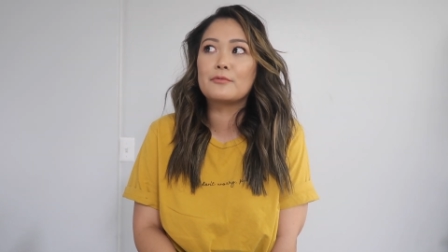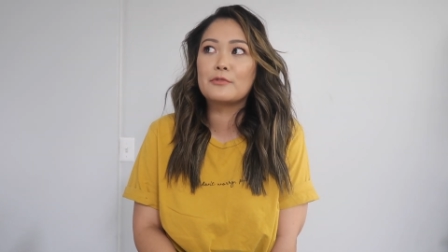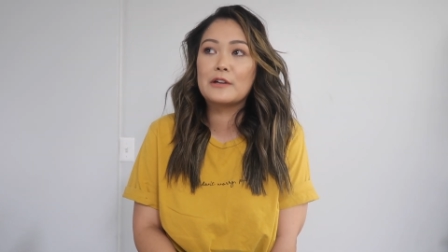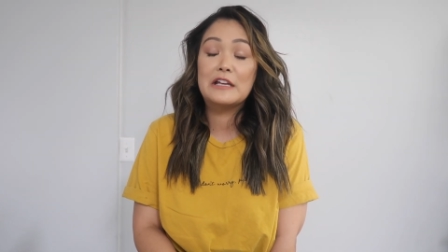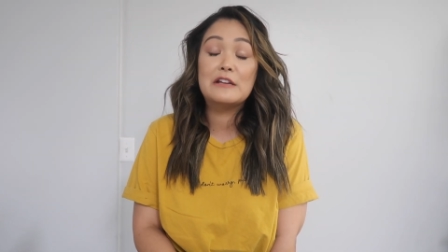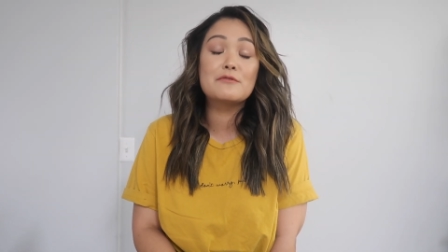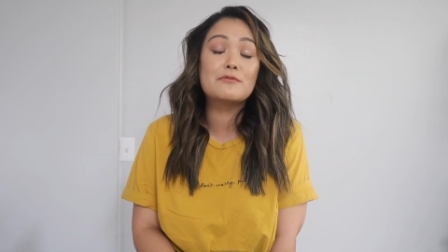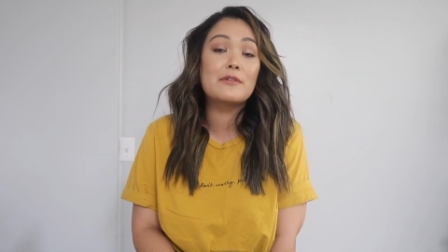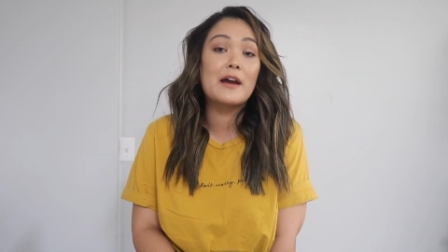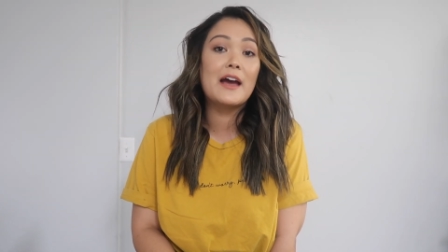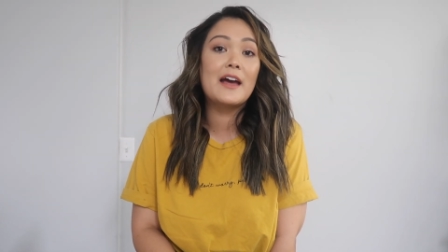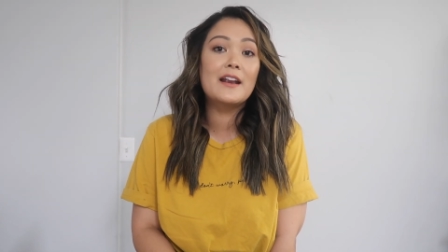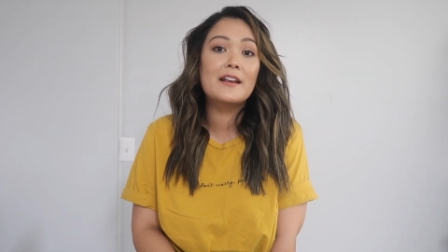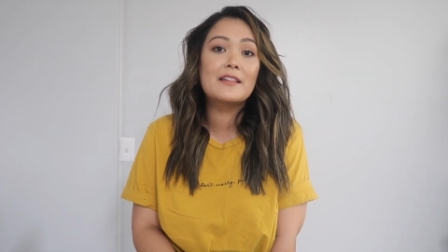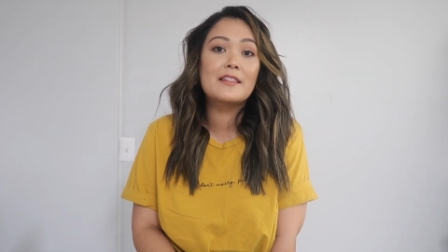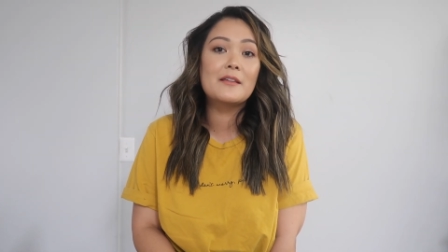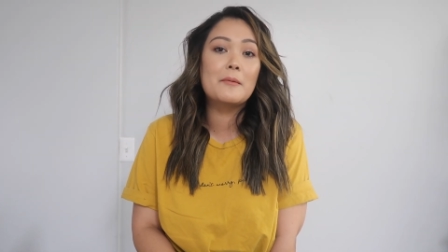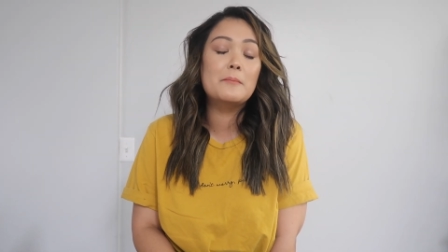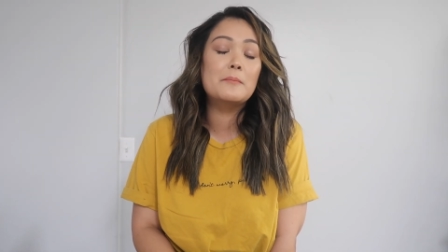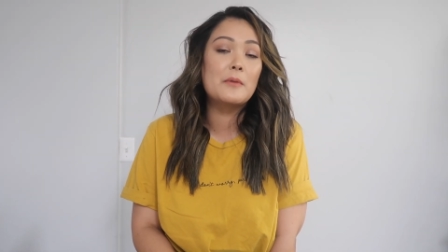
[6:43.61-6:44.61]

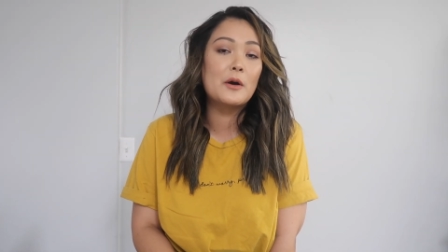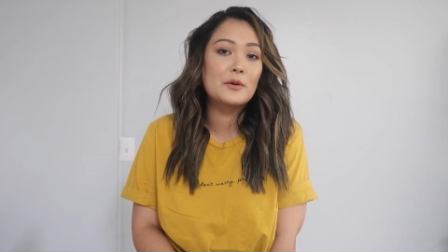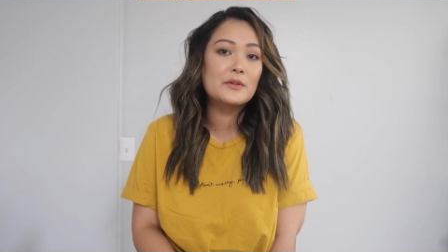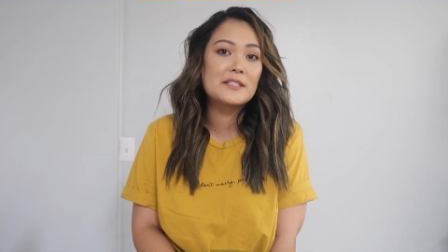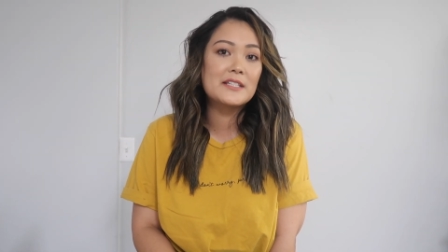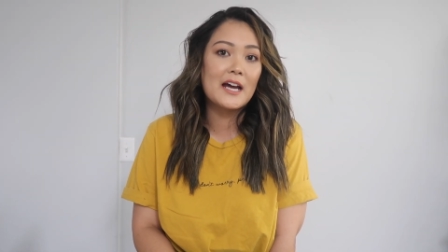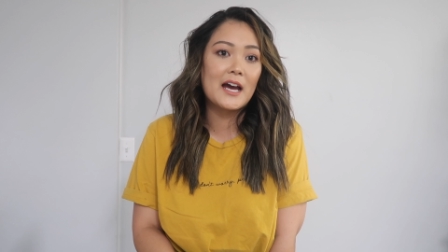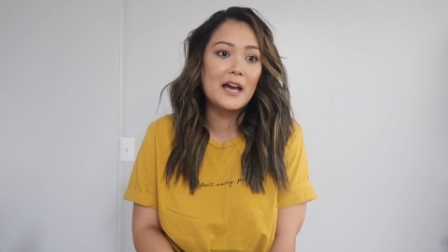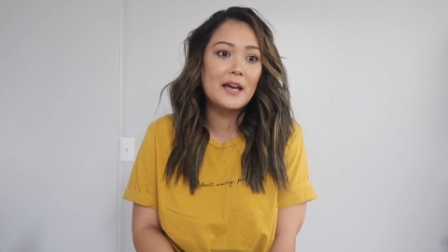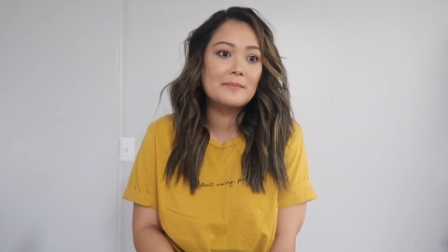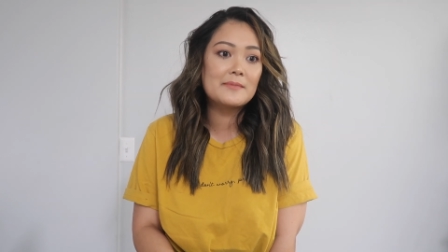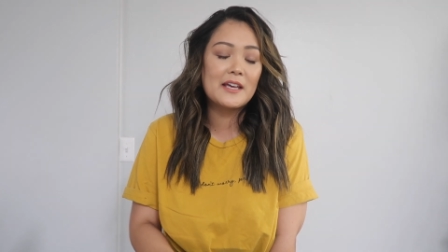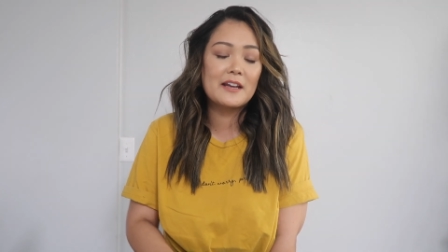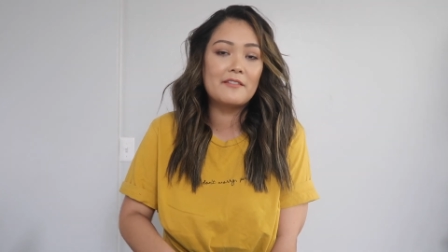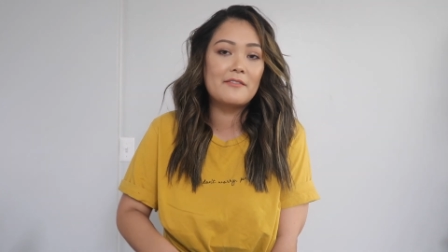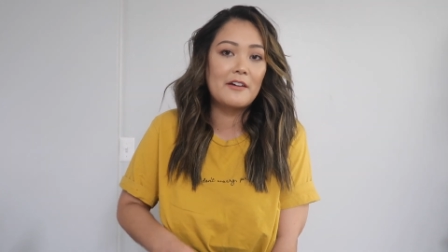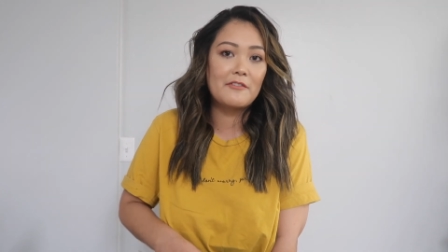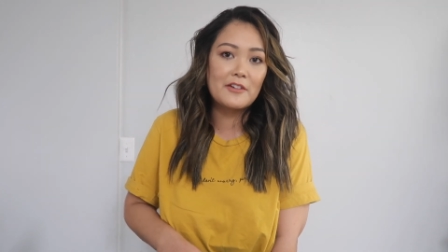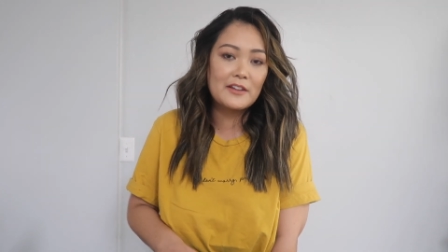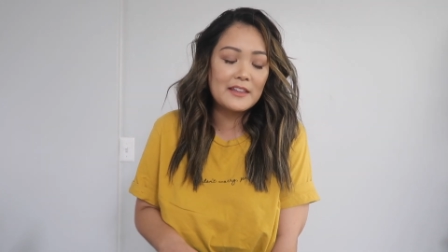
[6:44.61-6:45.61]
reread the most times out
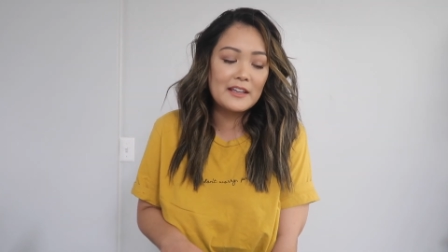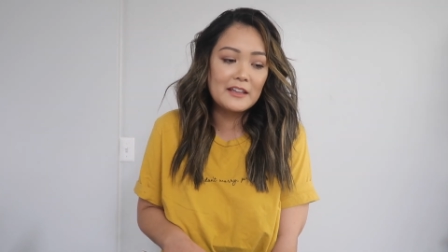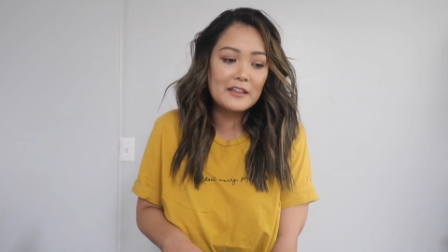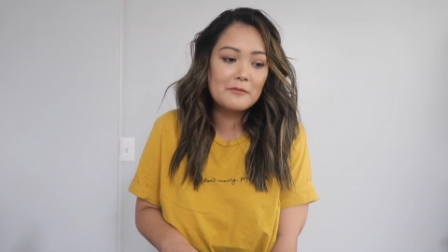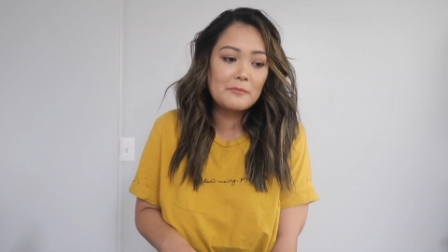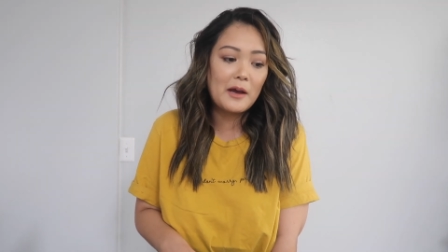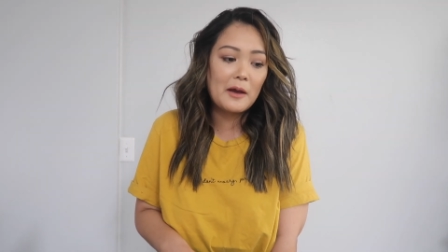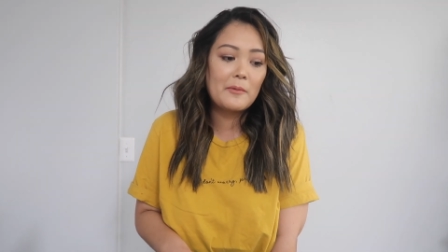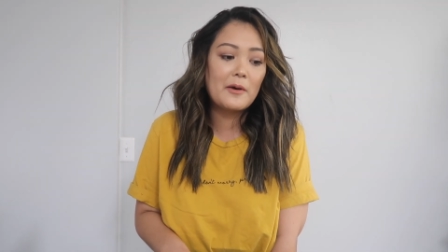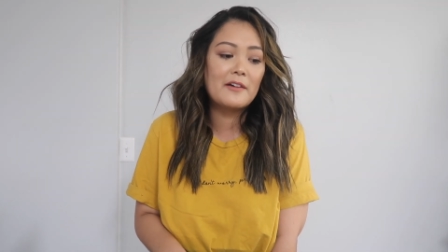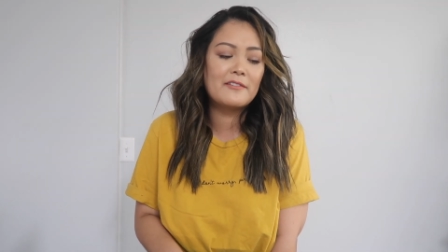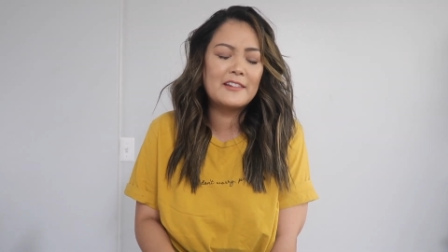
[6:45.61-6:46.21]
of everything in the Bible.